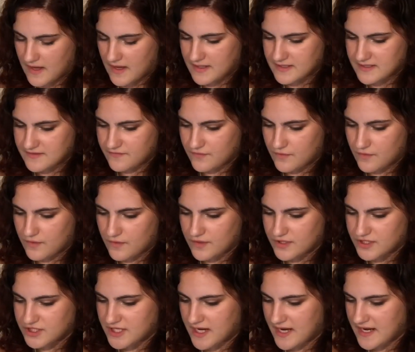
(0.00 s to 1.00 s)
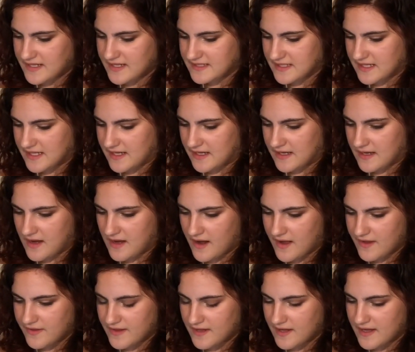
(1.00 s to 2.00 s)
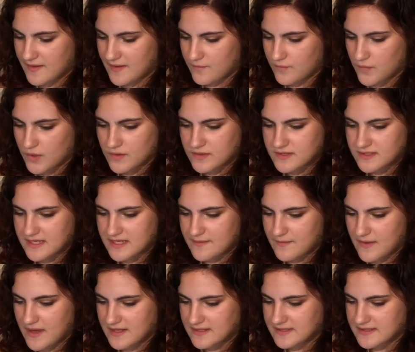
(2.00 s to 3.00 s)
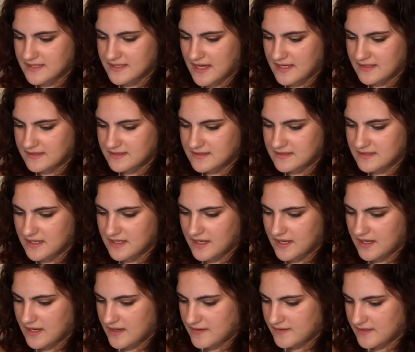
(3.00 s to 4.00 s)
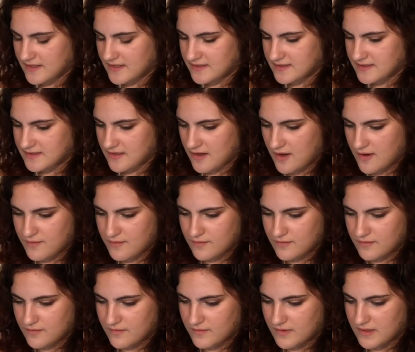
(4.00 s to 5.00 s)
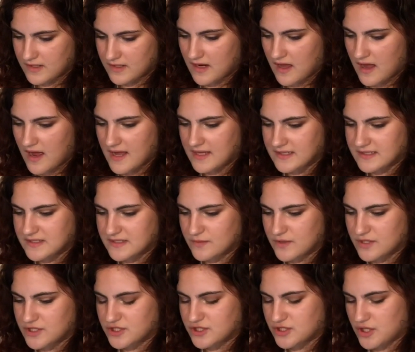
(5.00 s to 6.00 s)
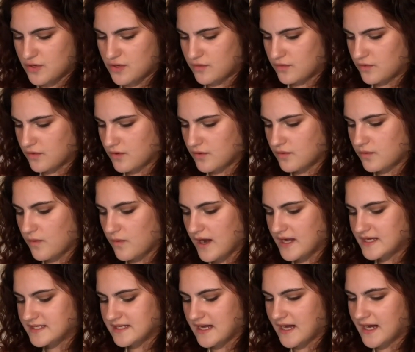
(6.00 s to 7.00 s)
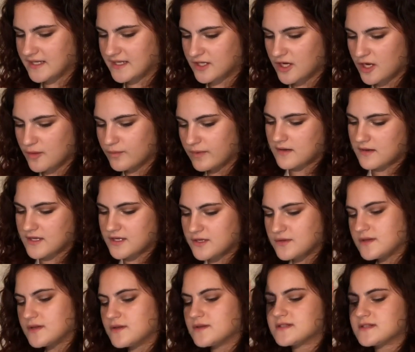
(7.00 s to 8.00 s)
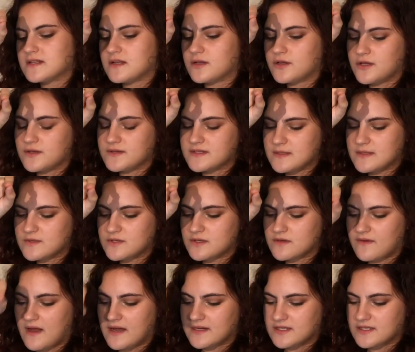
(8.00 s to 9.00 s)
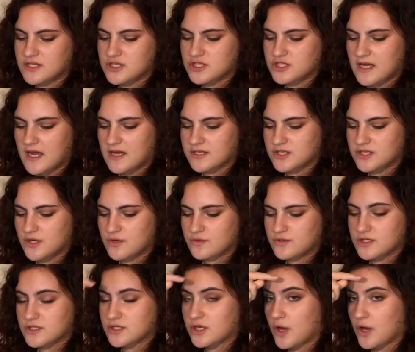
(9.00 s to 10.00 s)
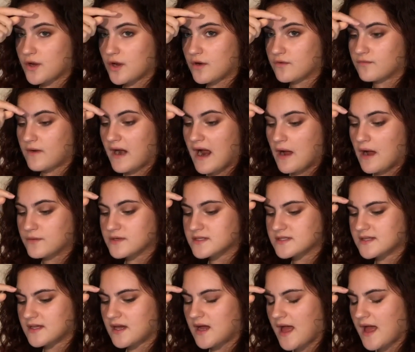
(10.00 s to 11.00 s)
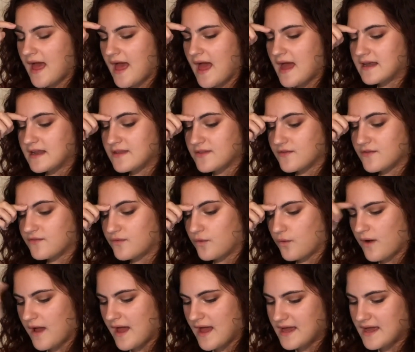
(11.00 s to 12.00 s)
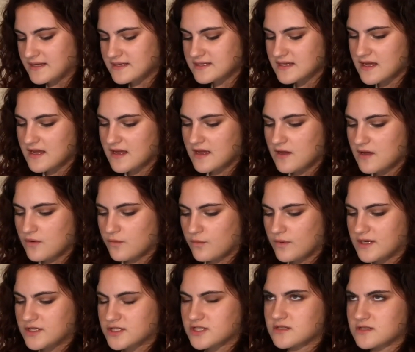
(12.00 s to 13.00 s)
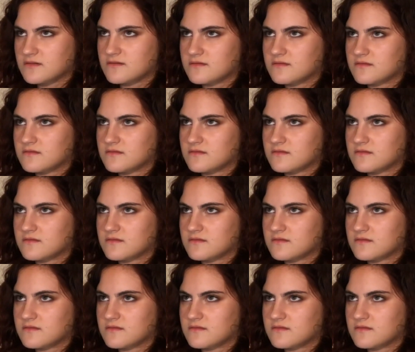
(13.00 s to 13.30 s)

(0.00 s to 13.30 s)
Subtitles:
As for shading, I think it mostly makes sense. There's some lines which don't quite add up. Like you seem to have added a shadow just going around the hair near the forehead, which